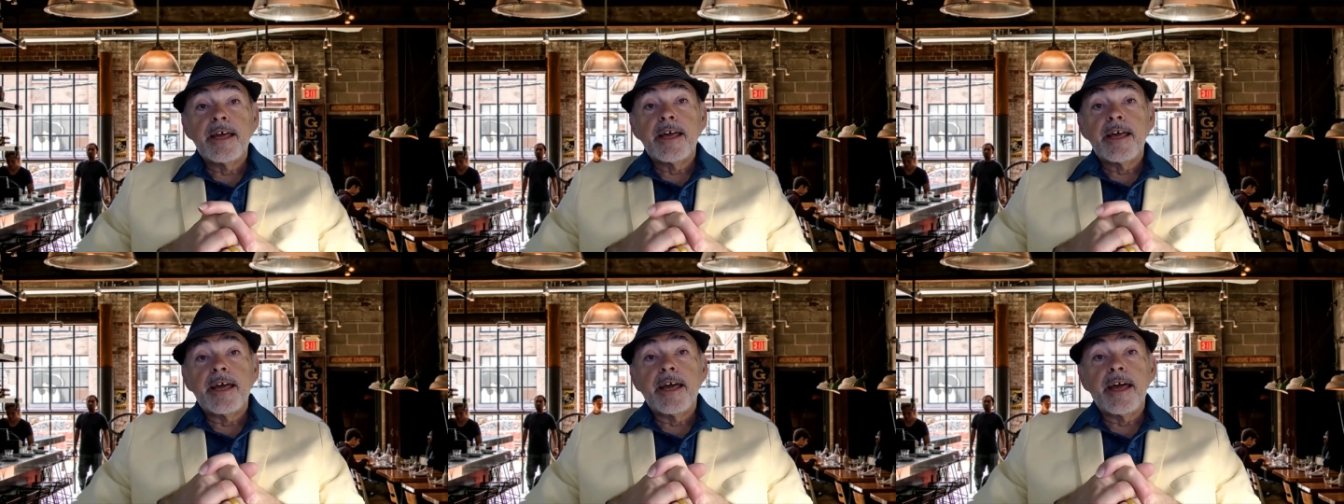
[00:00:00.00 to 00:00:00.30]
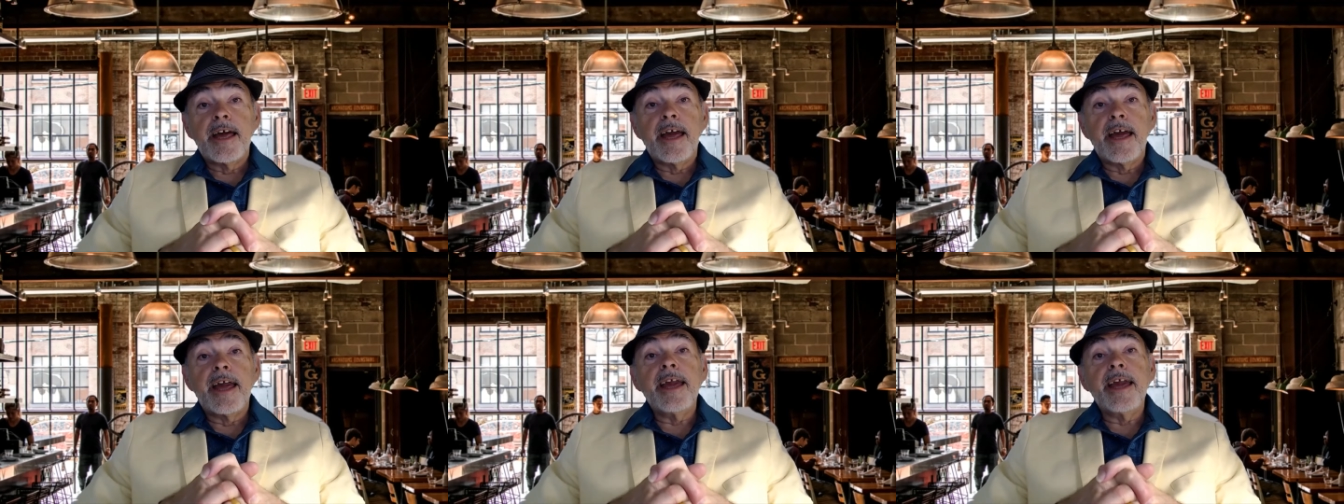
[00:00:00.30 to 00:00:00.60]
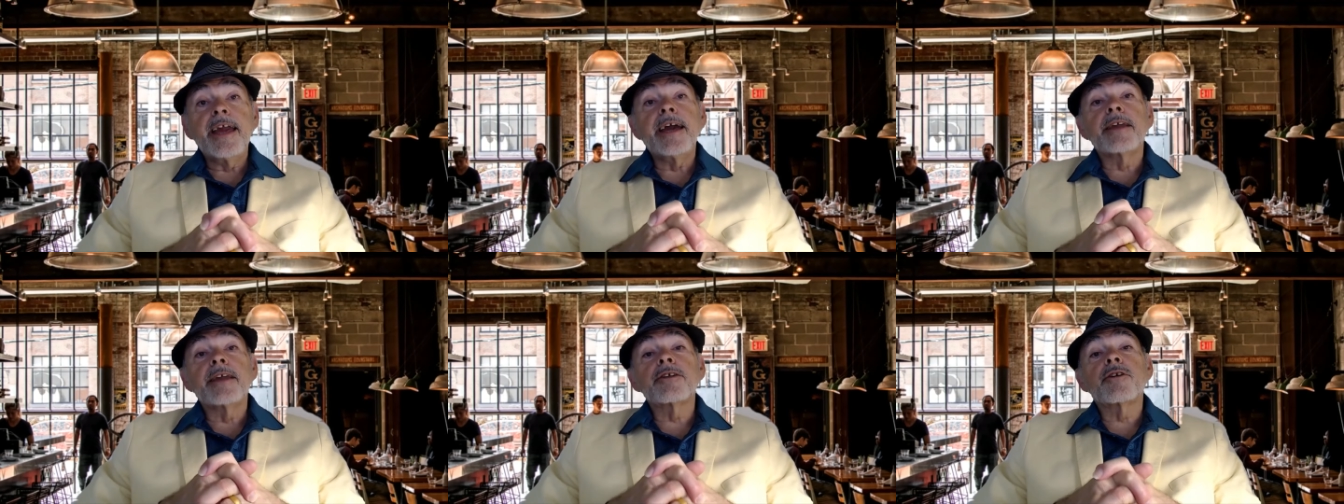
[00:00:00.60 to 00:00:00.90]
and
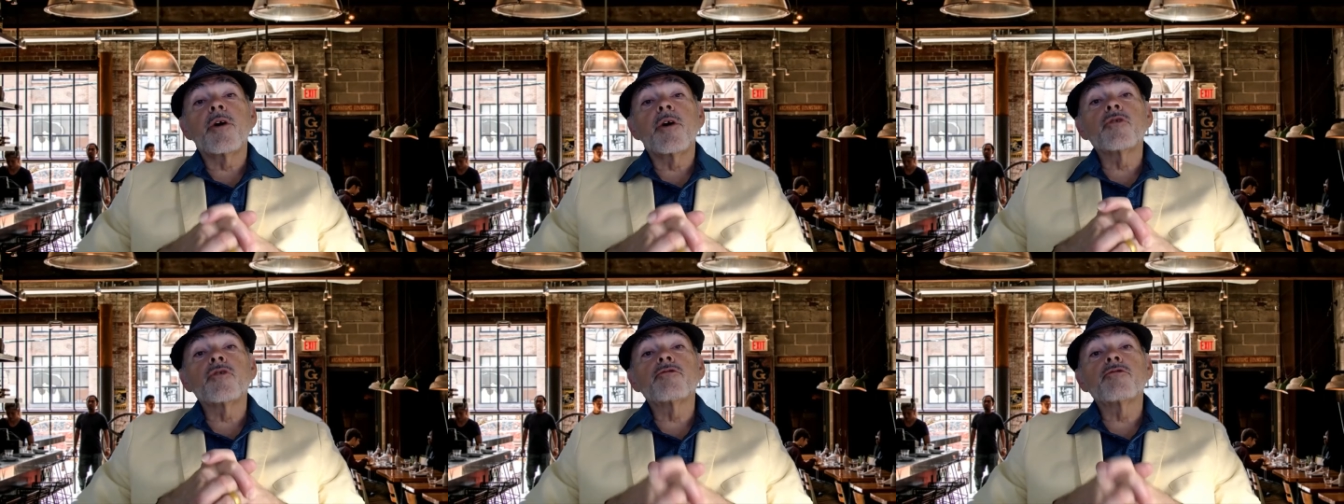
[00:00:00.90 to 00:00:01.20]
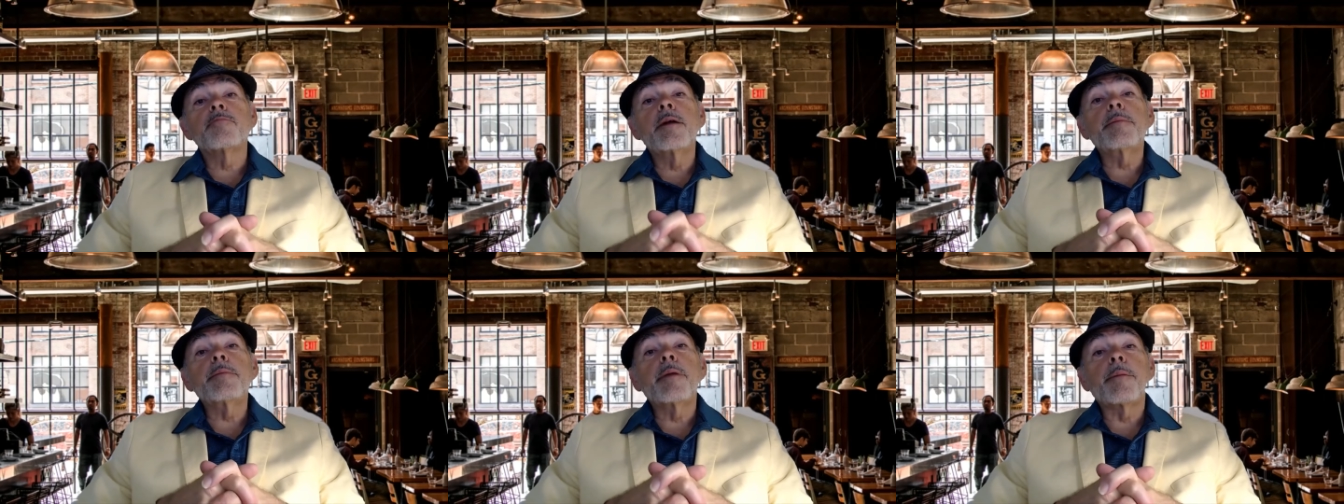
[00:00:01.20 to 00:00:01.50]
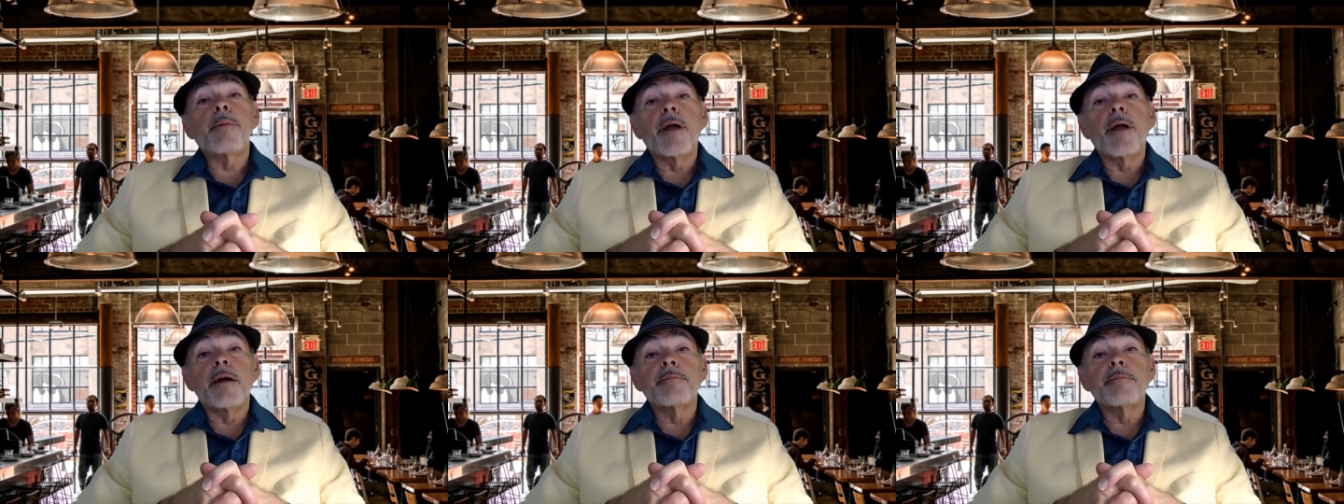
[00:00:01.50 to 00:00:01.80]
cause memory
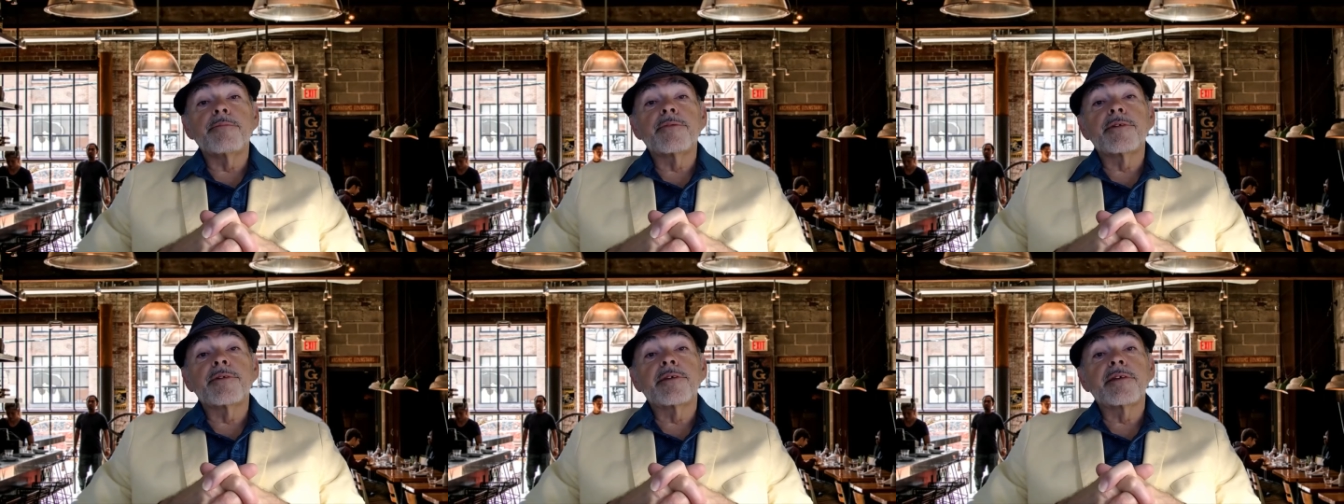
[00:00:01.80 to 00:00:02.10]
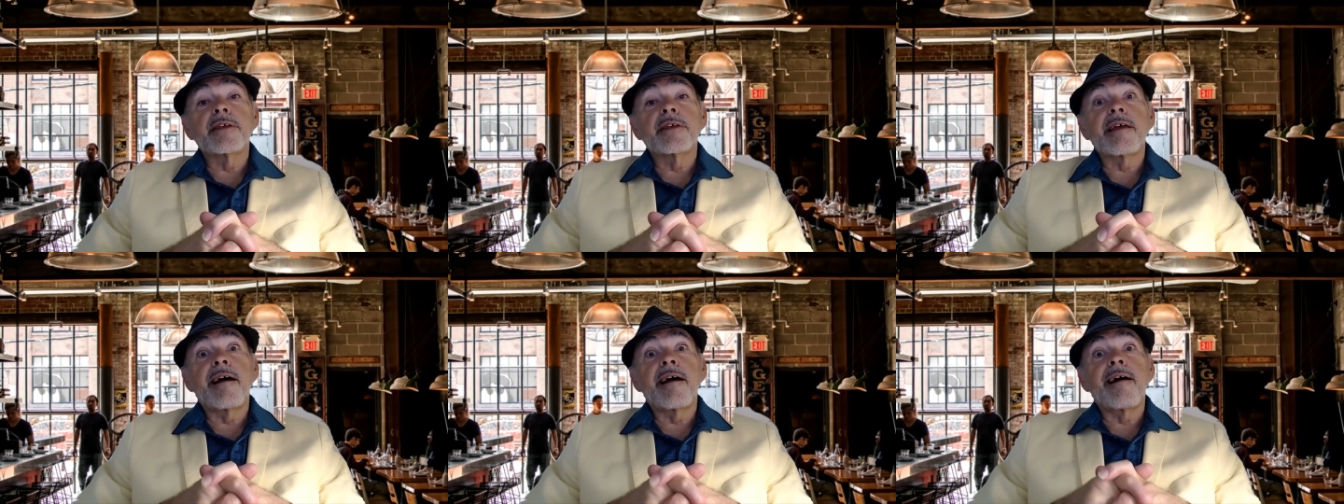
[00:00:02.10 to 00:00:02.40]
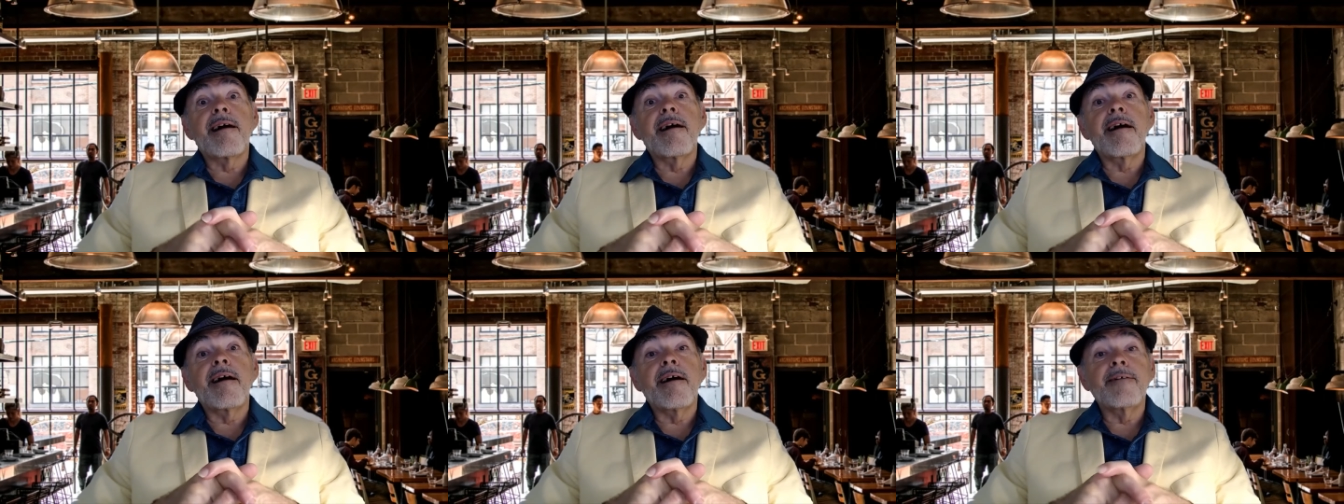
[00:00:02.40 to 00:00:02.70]
problems.
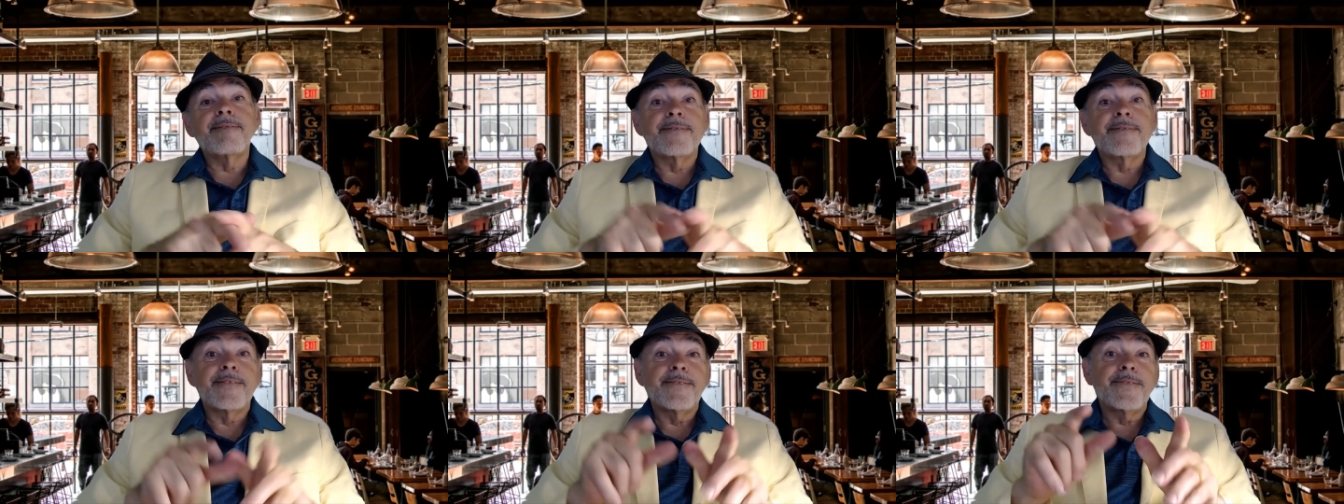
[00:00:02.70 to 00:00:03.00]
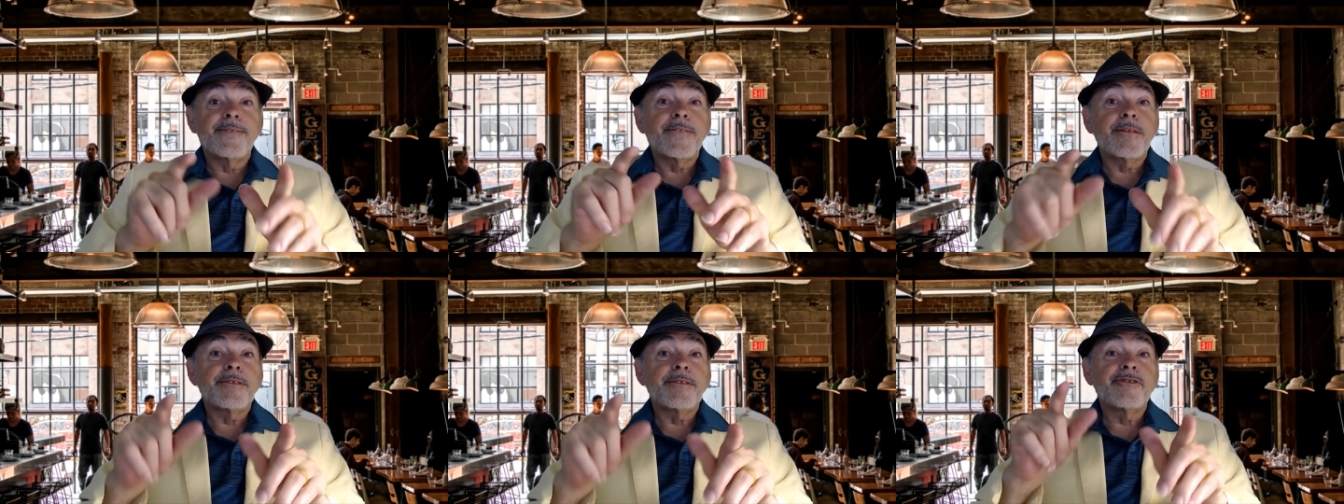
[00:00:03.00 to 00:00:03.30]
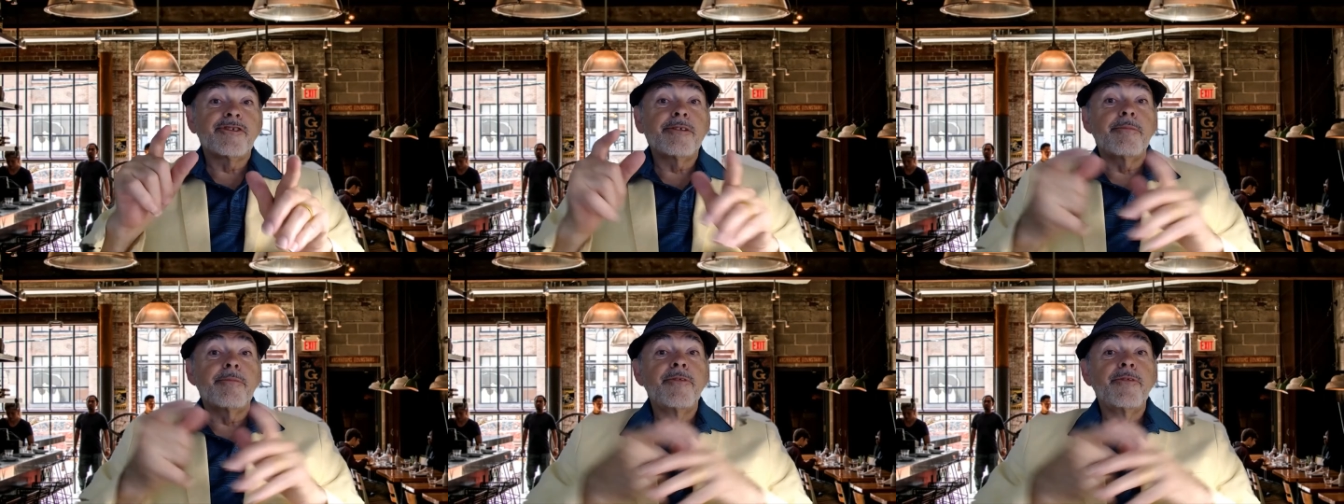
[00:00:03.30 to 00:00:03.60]
Some of
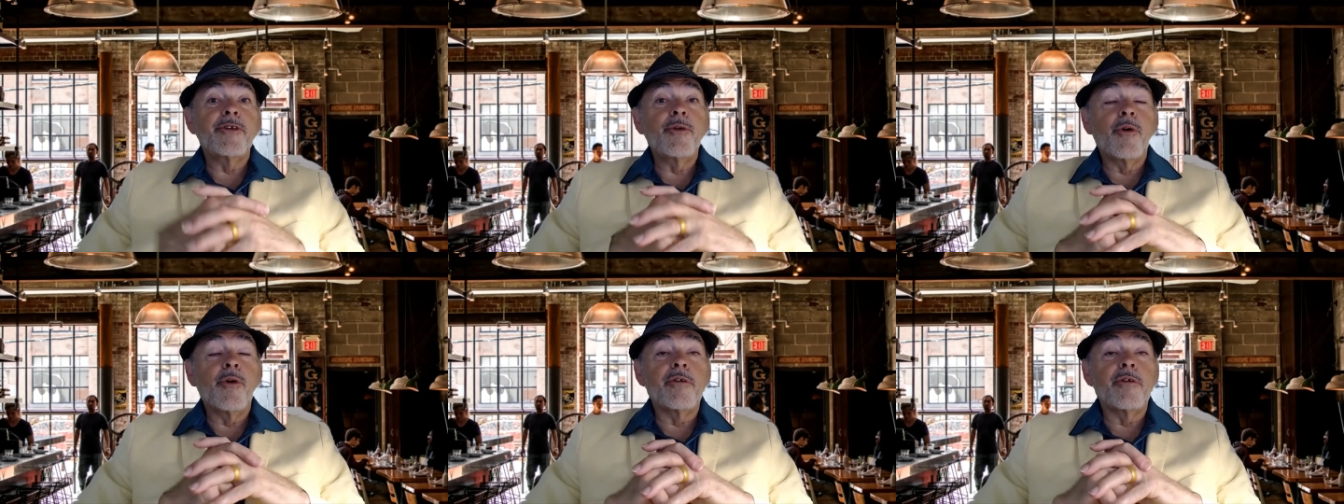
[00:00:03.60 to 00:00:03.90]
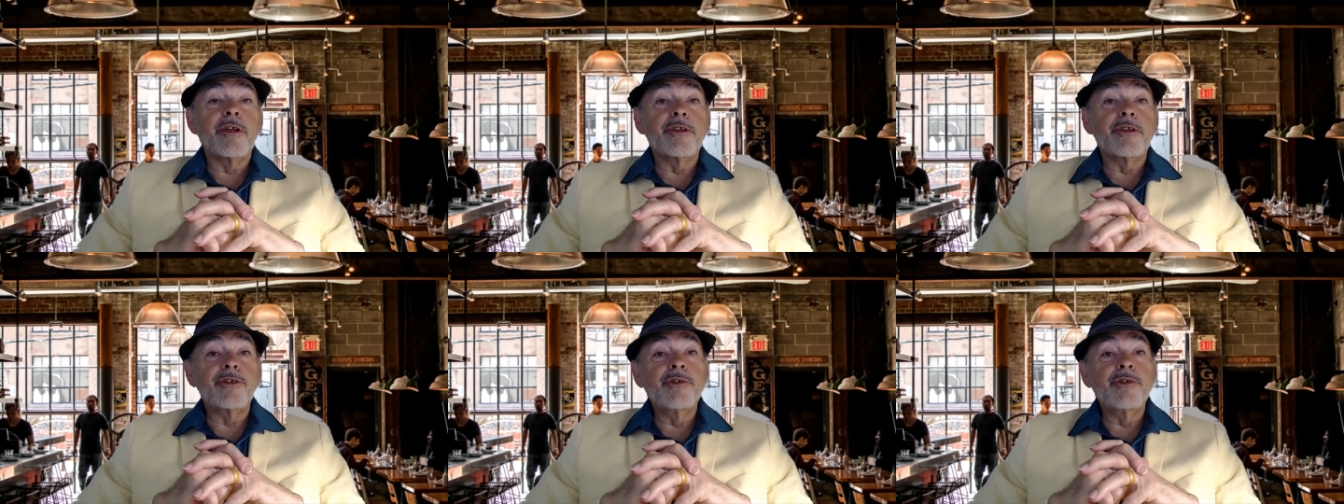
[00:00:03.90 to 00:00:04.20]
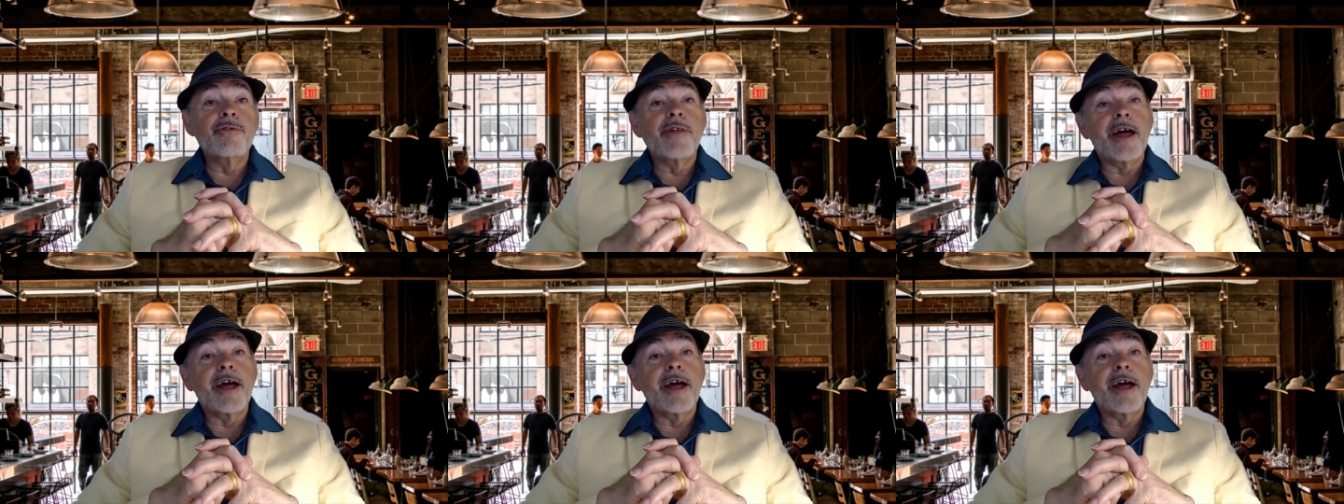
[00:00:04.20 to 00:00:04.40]
you already knew that.